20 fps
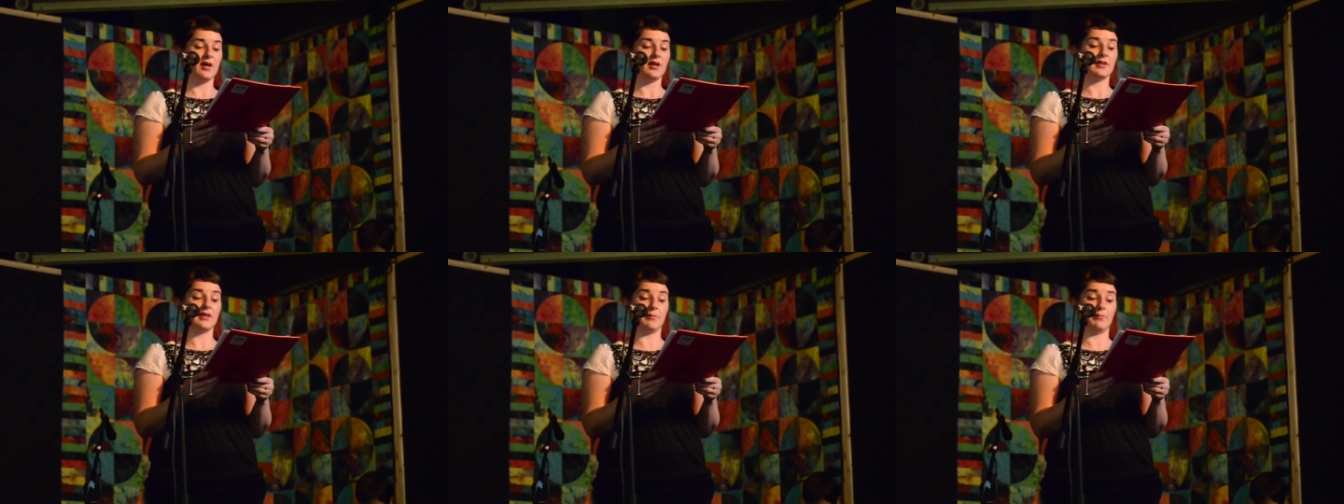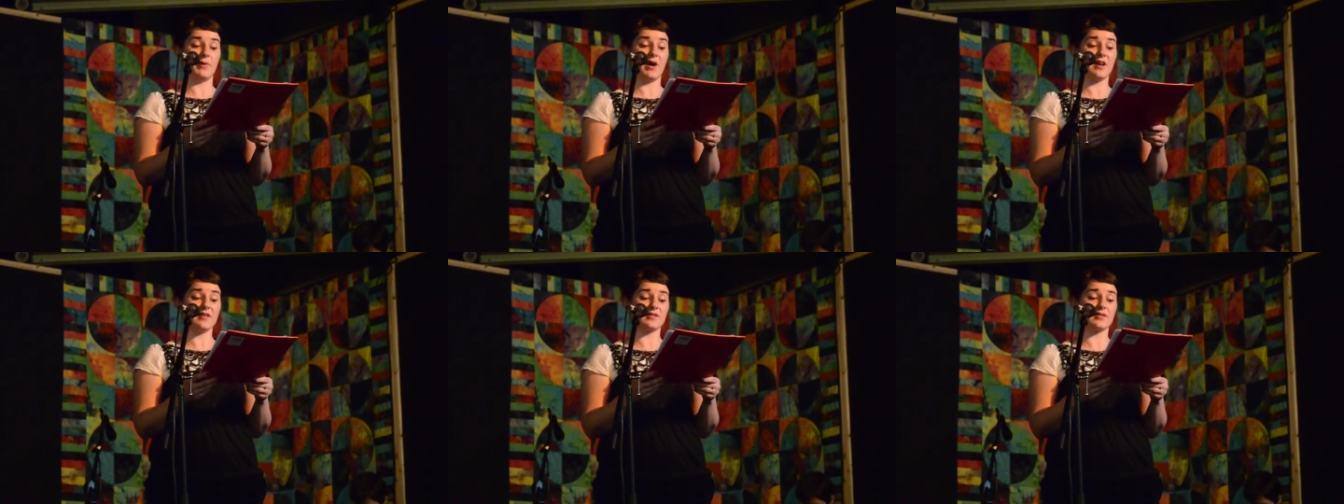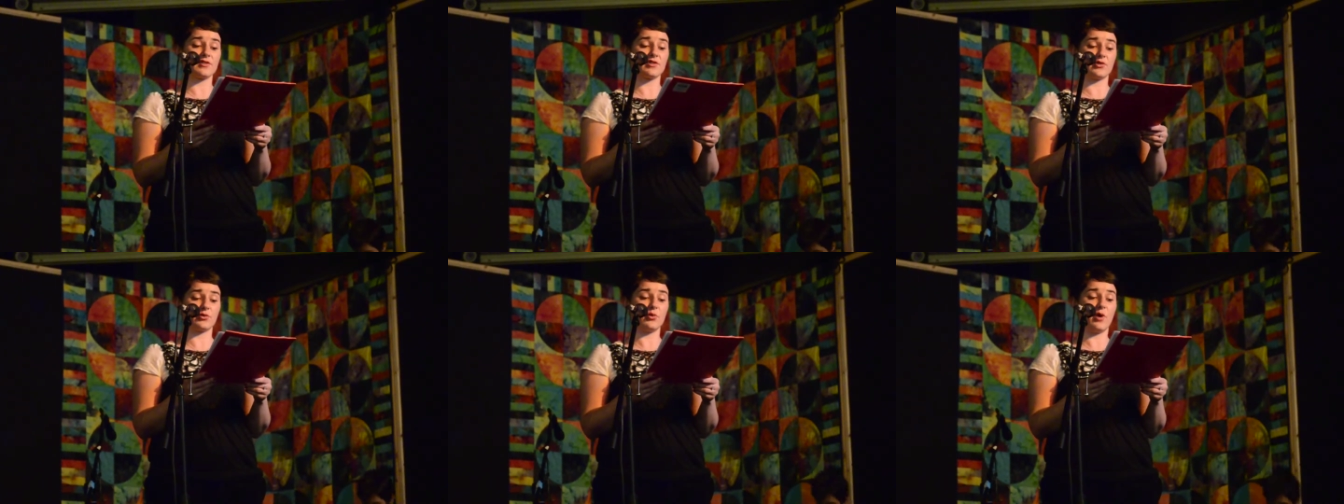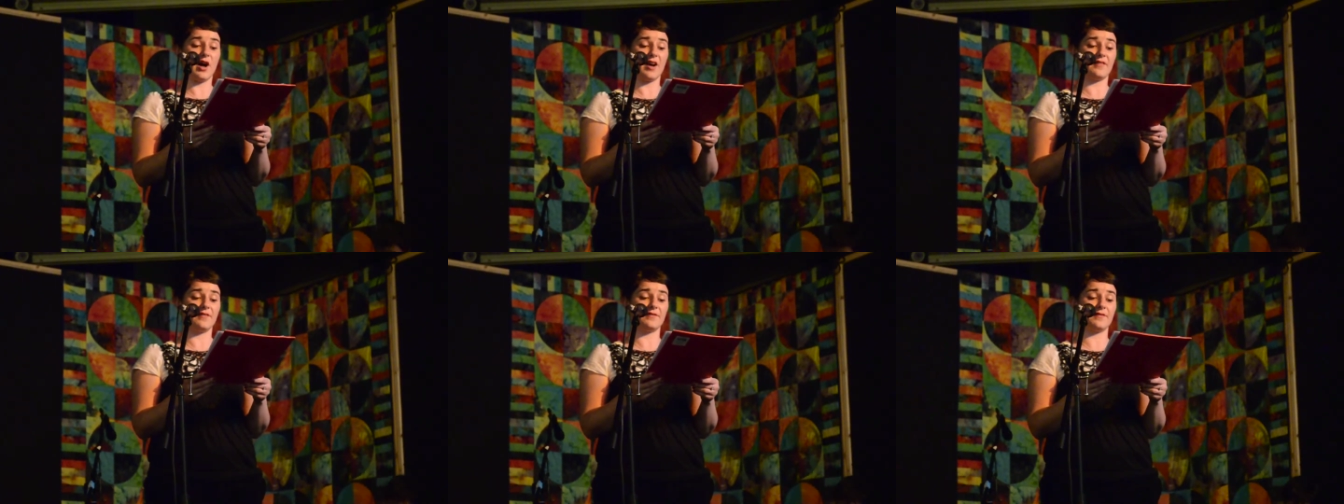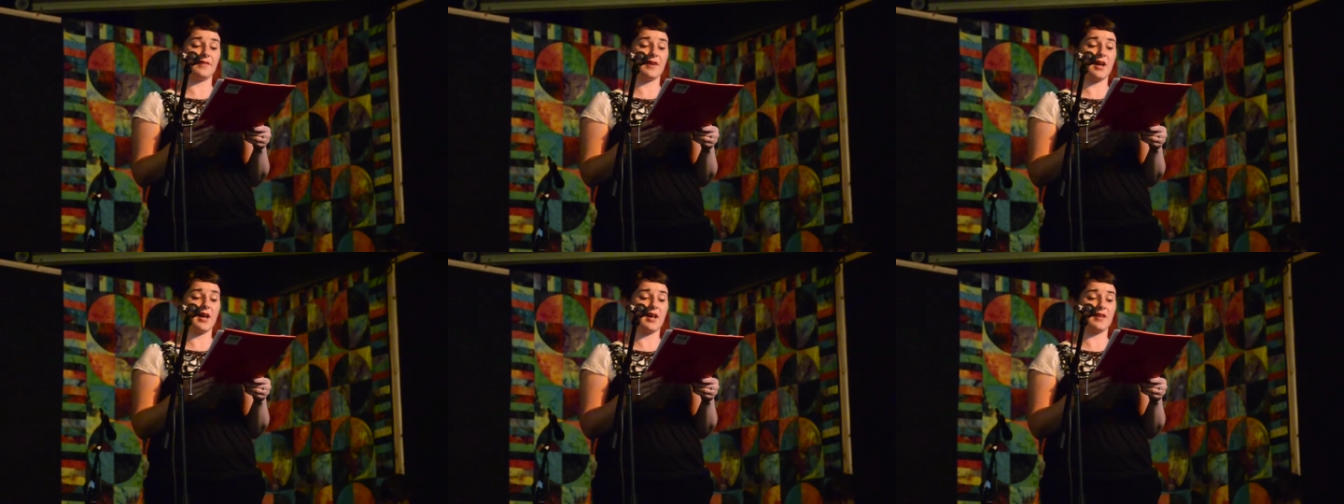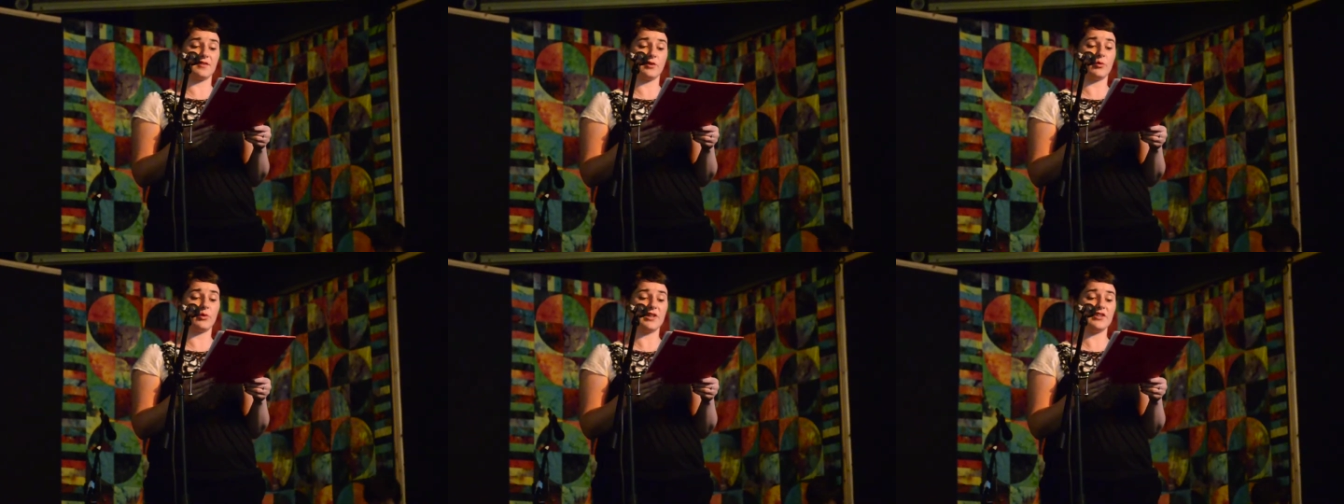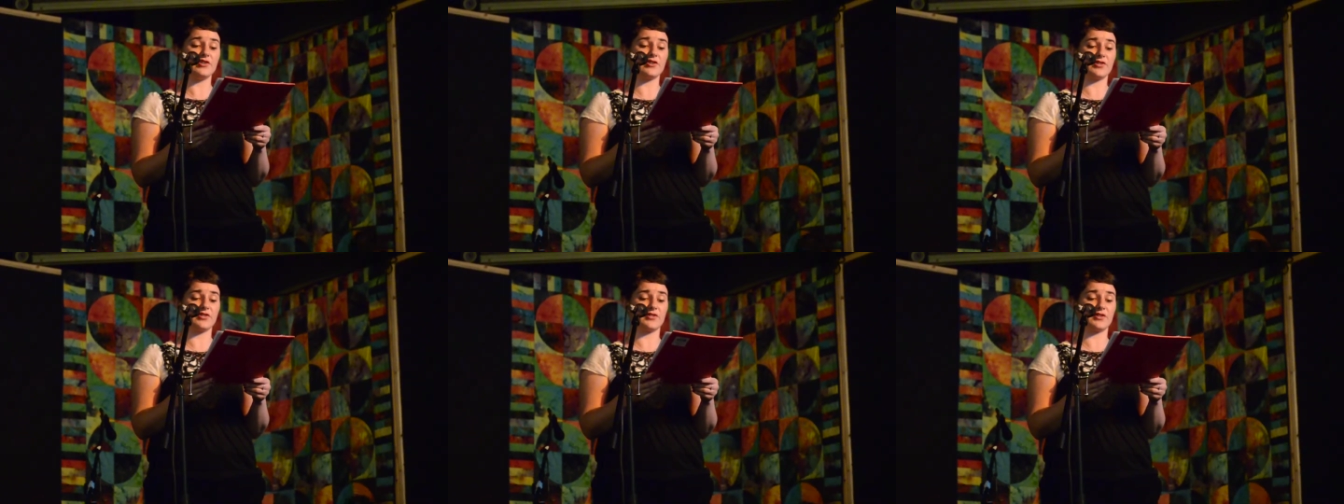The pastor's wife has a
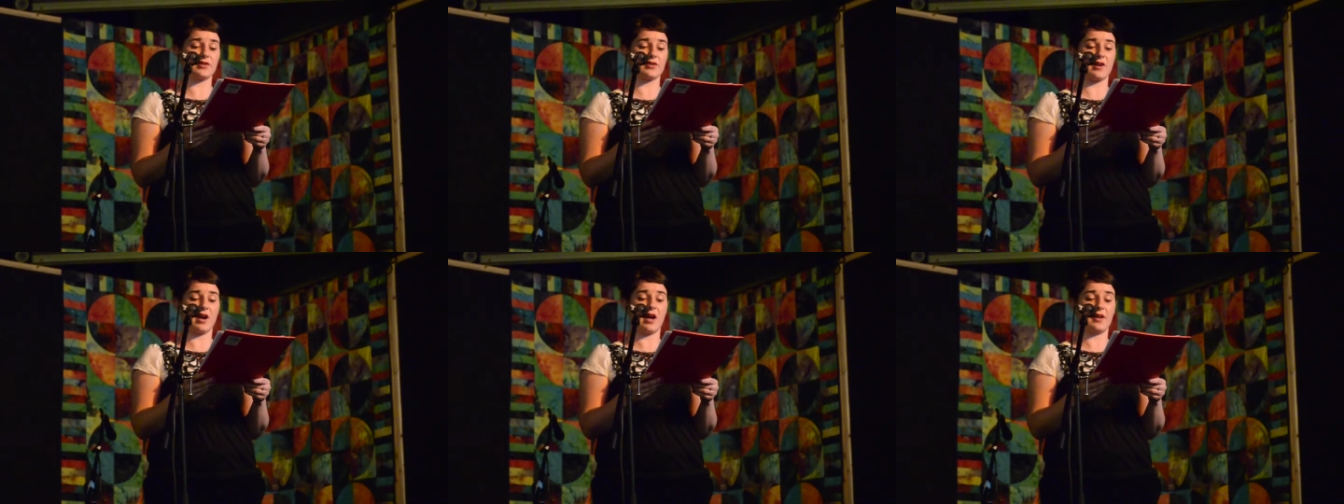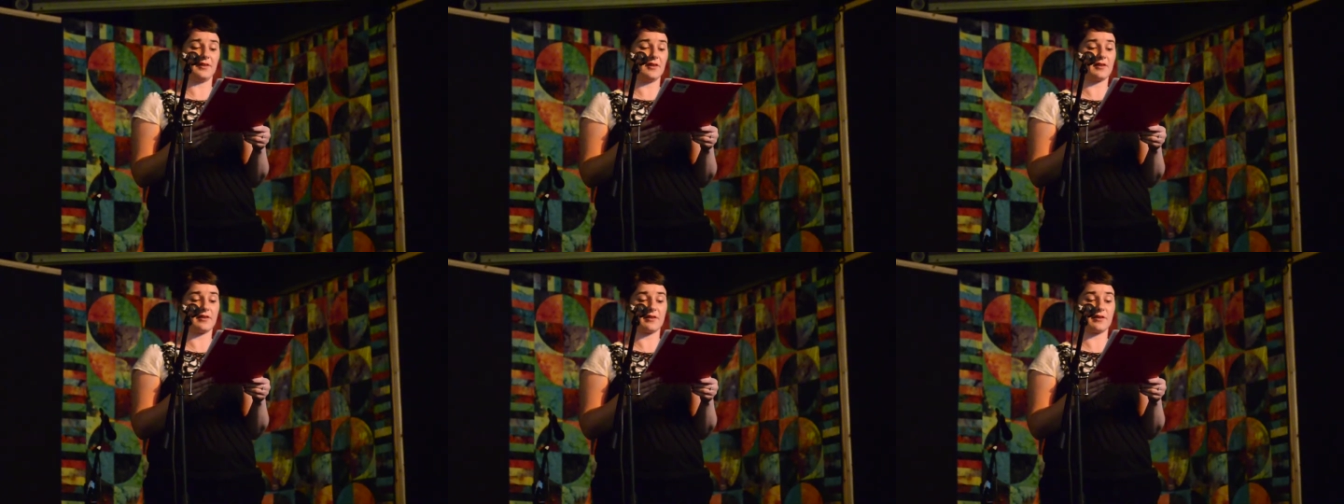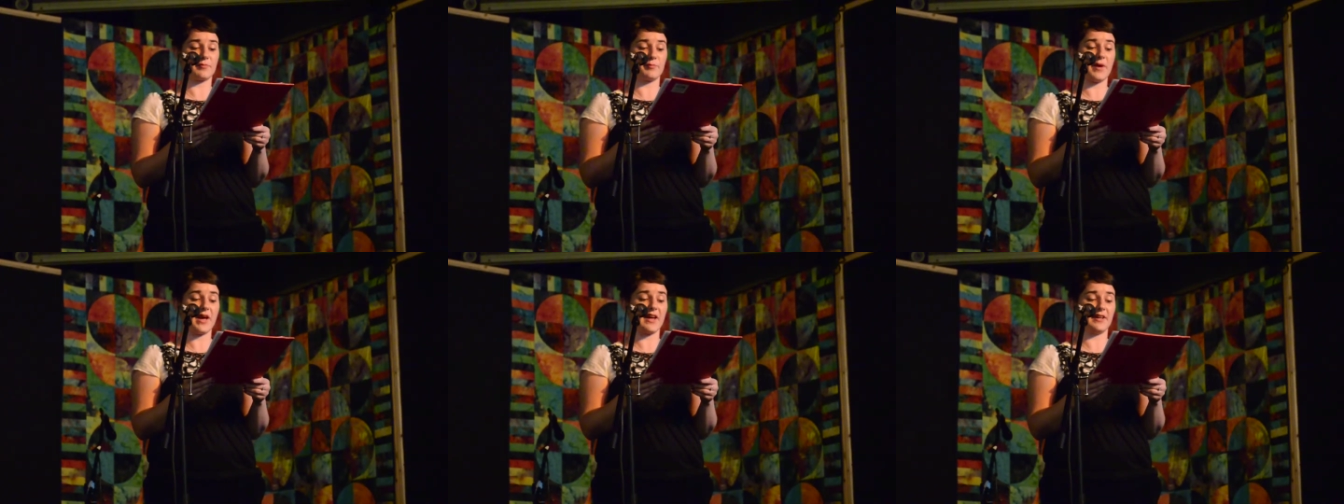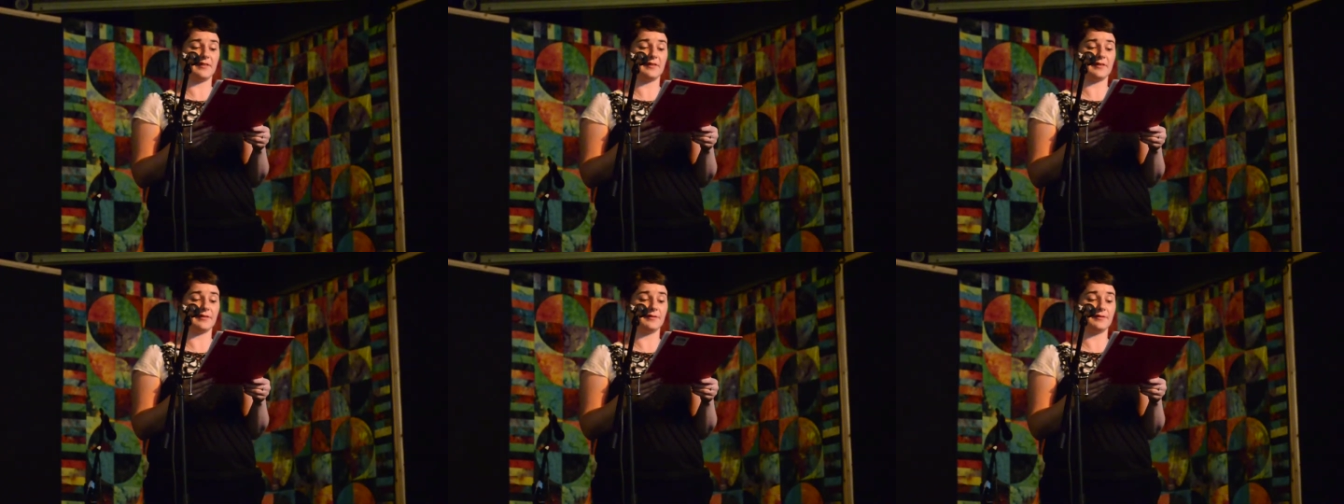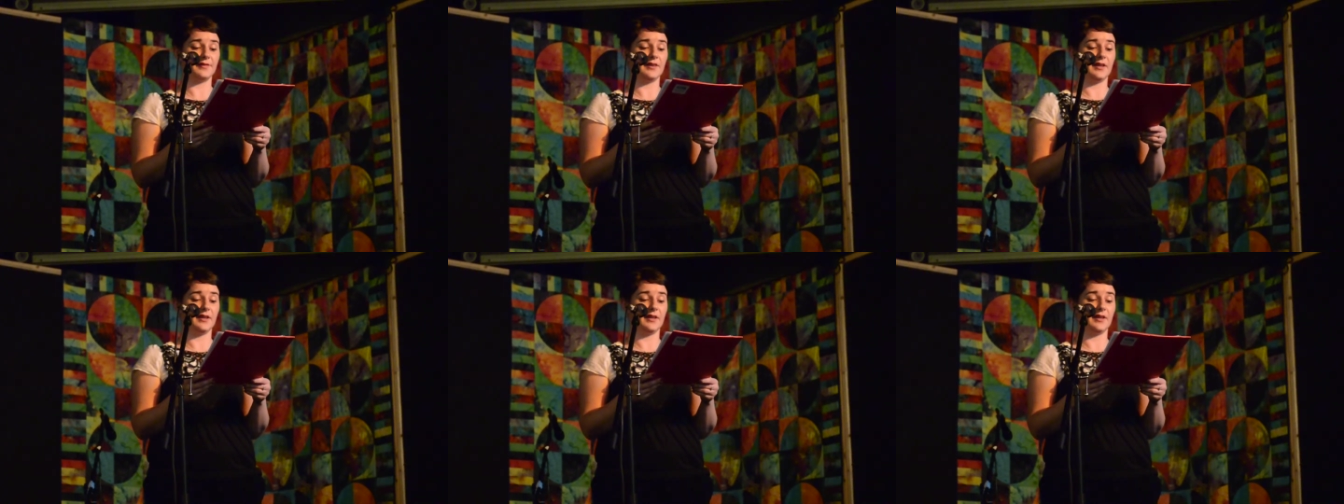Winchester under her bed.